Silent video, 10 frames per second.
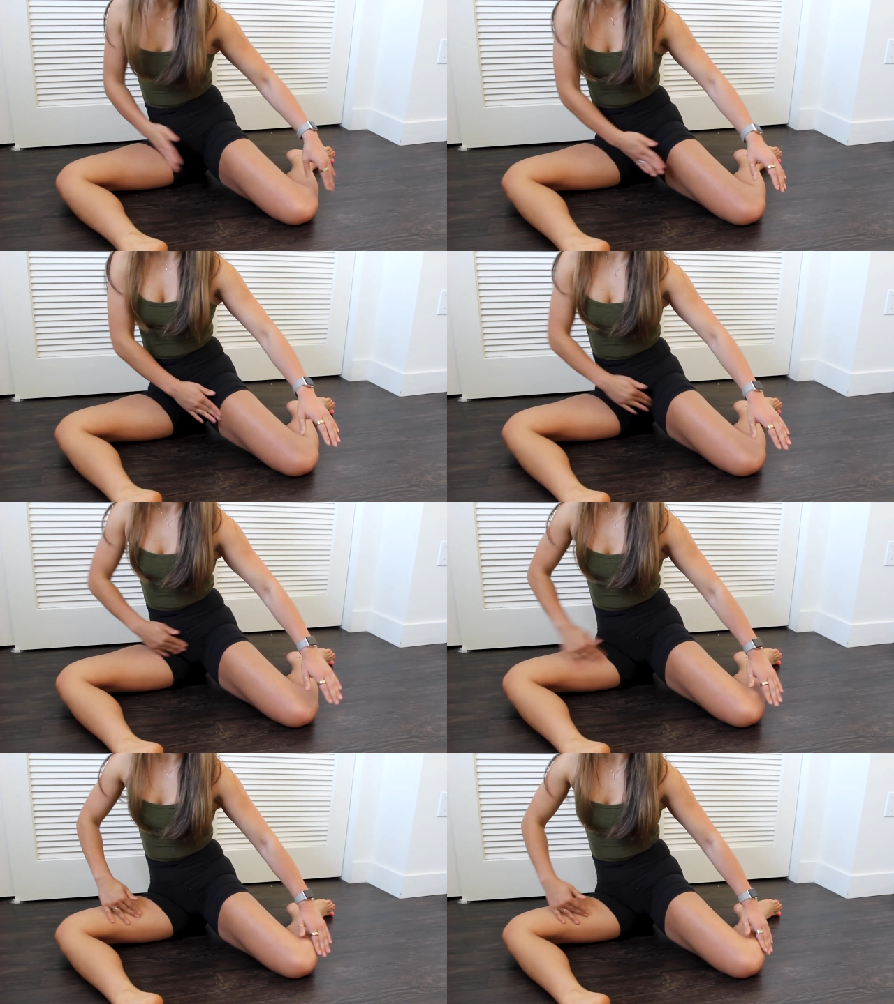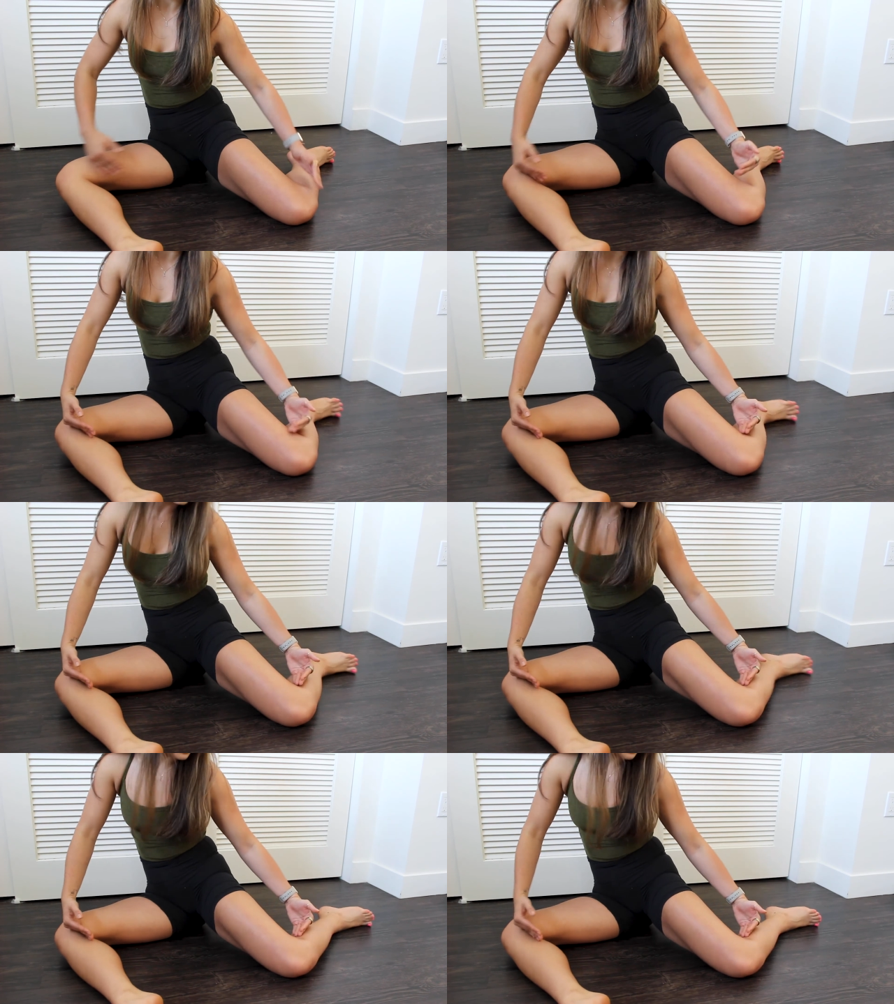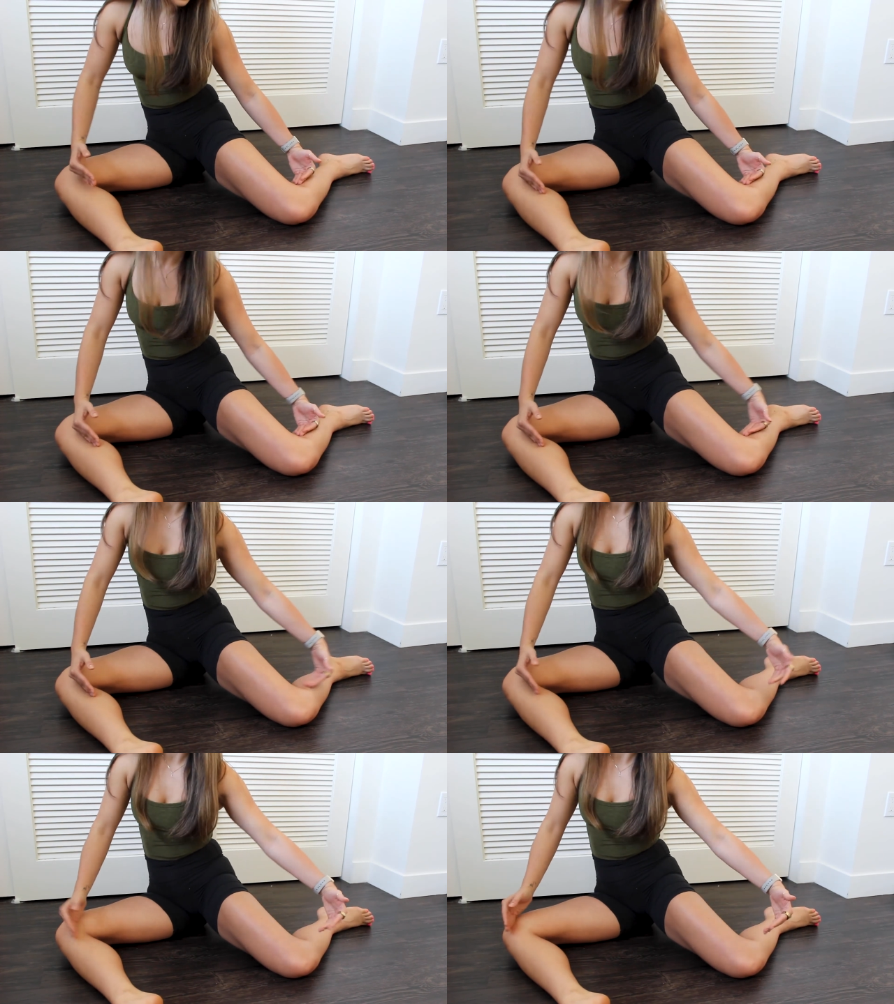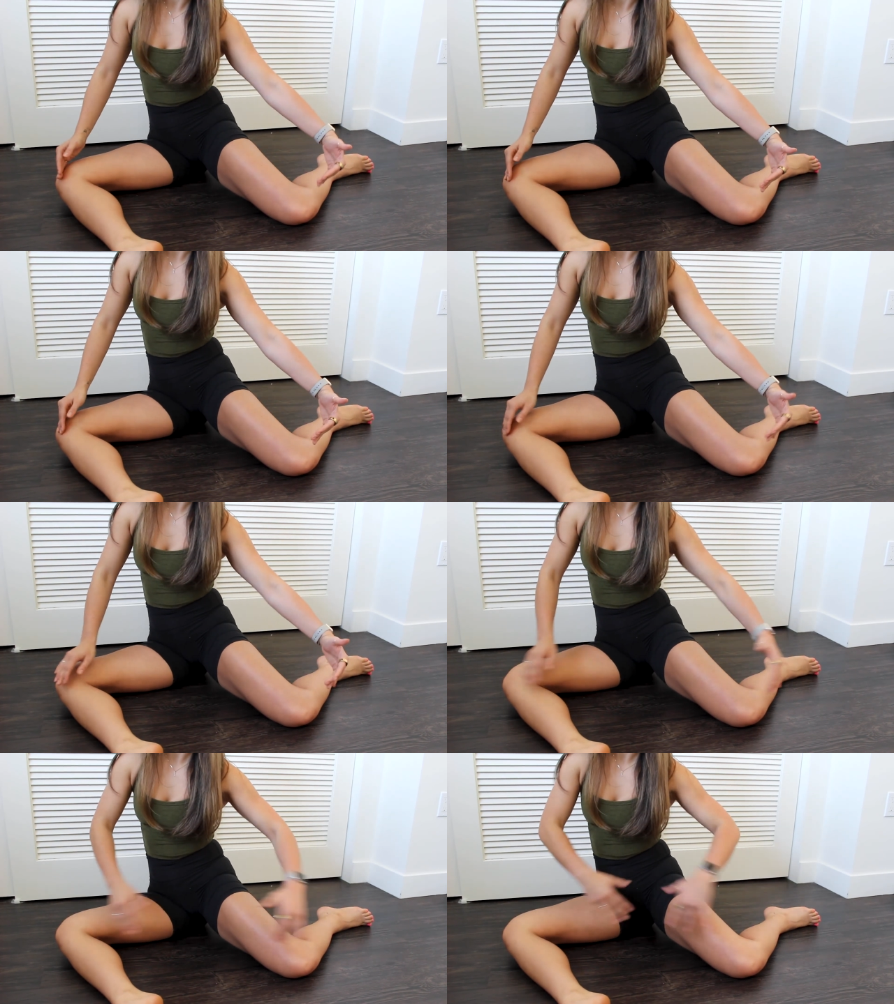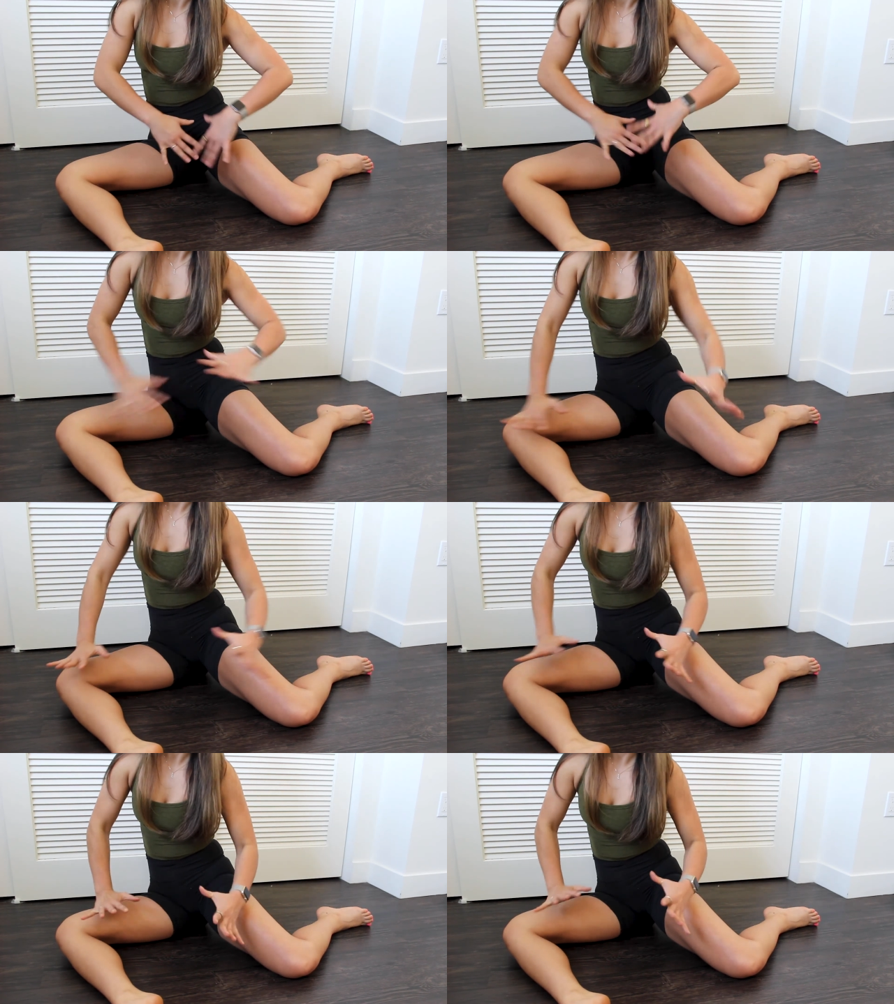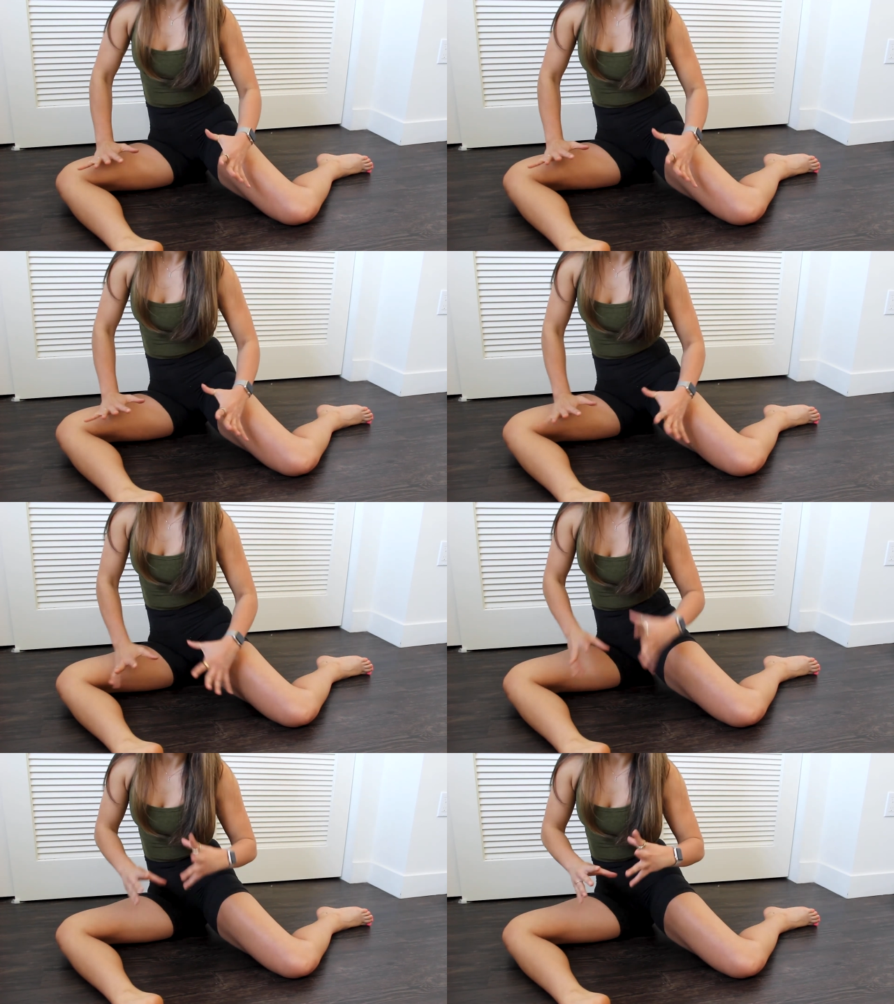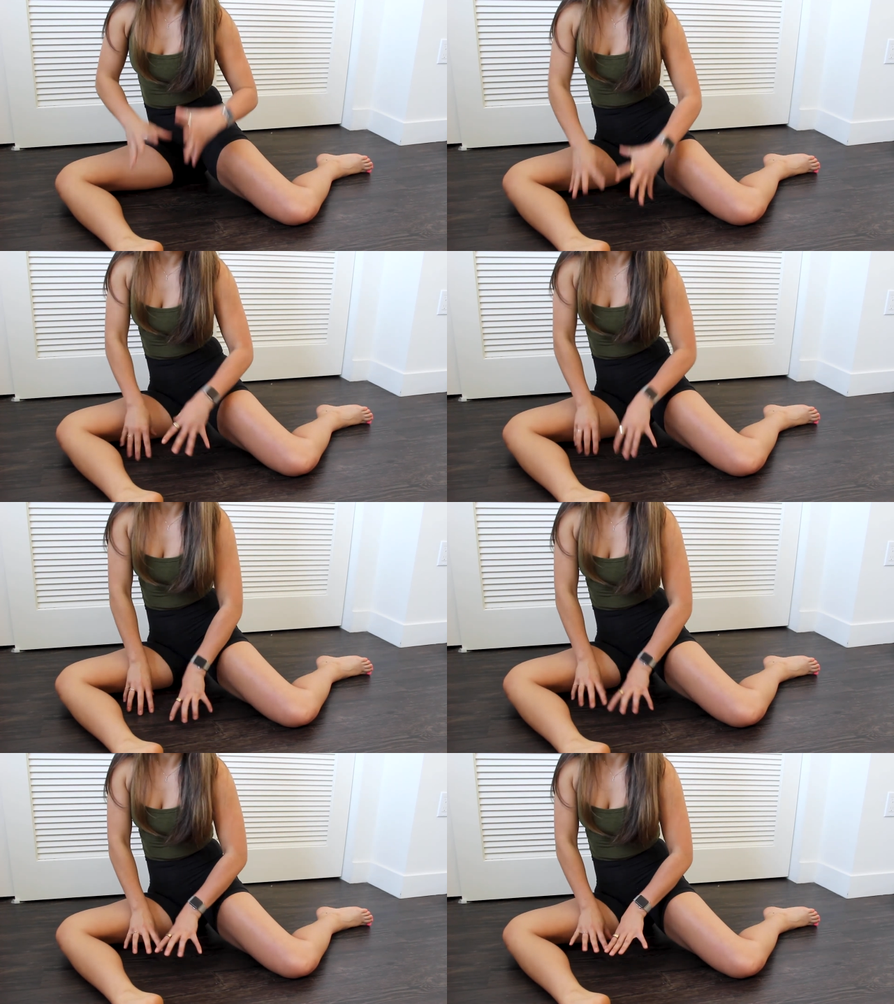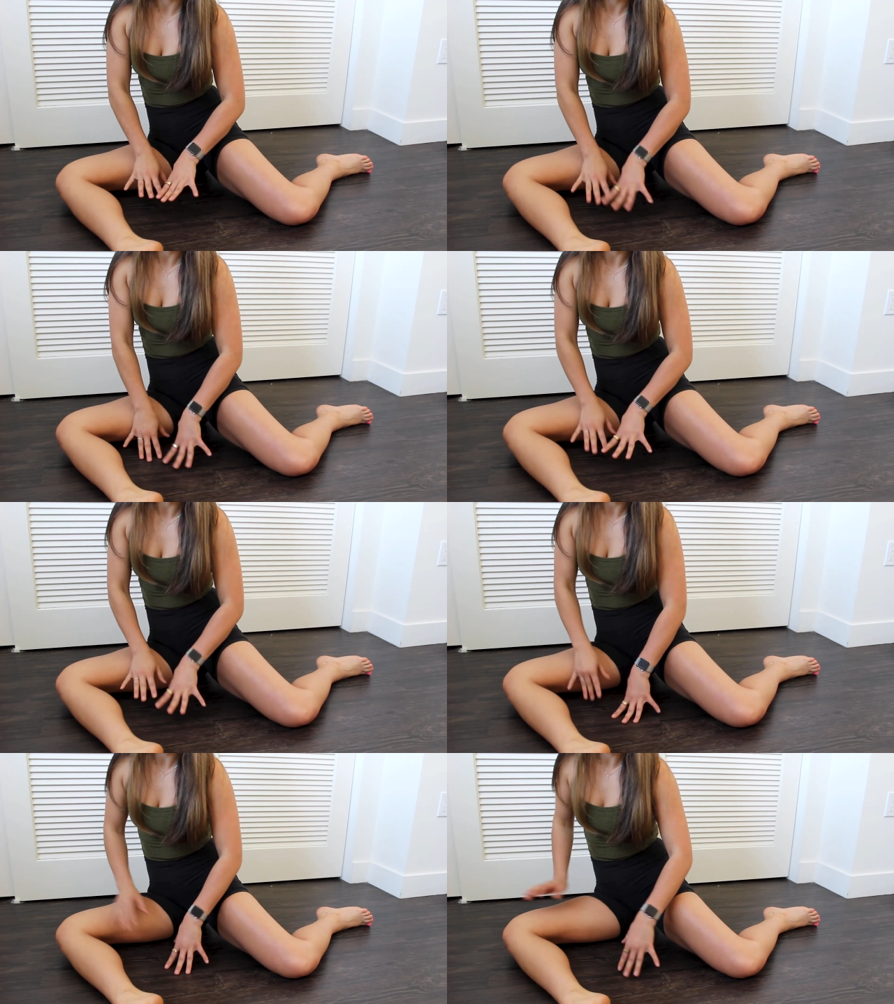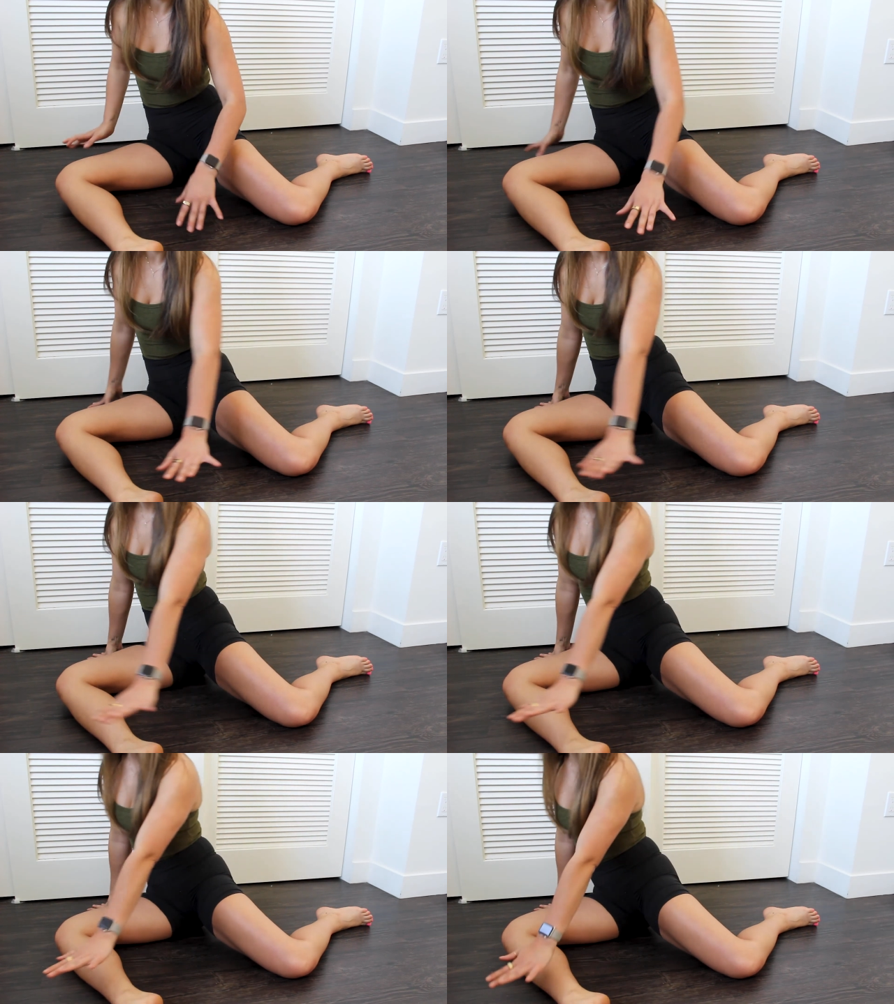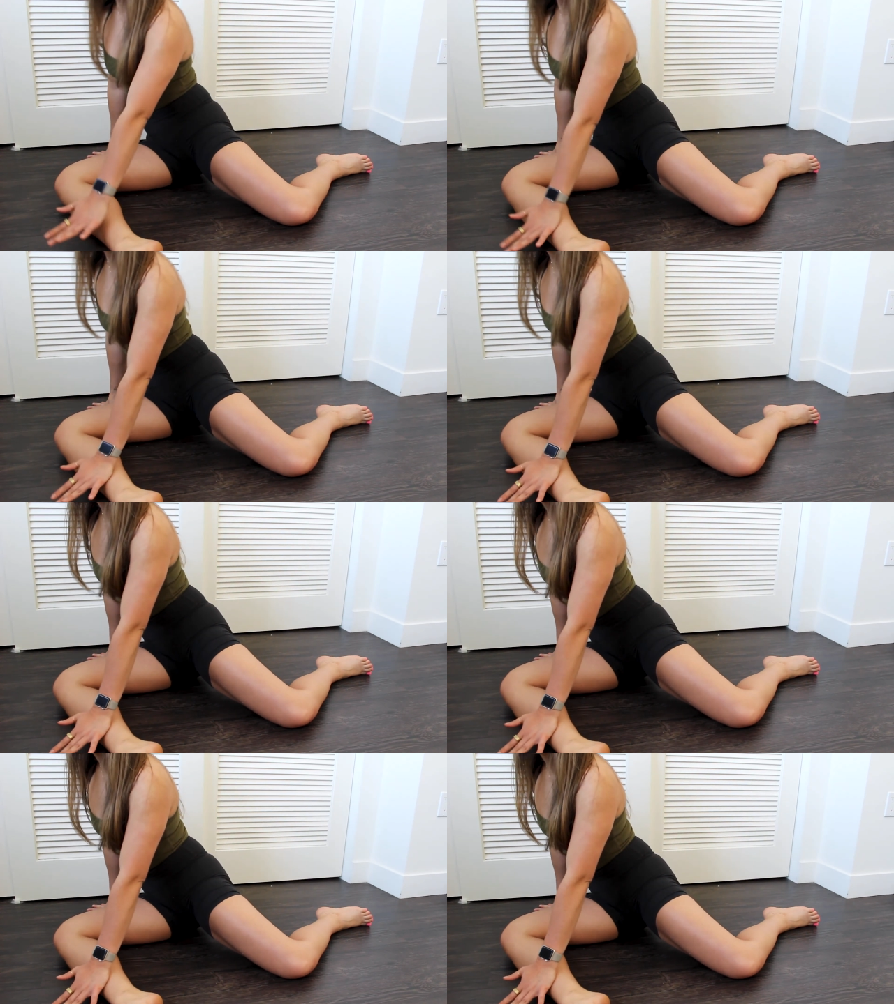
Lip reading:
[unreadable: no face in view]